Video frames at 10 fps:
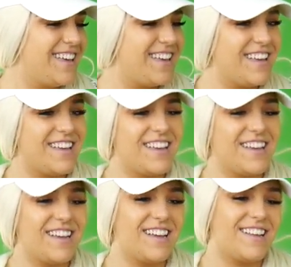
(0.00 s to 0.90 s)

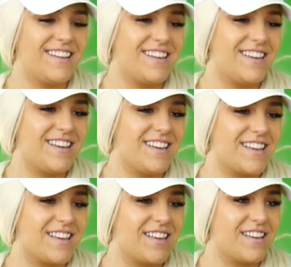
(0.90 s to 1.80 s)

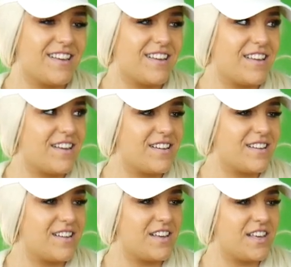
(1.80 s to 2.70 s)

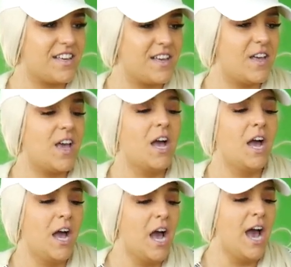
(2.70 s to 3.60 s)

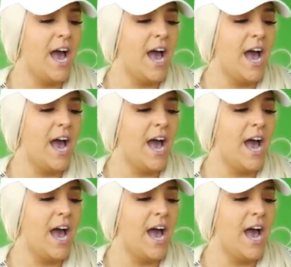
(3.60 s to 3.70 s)
(silent)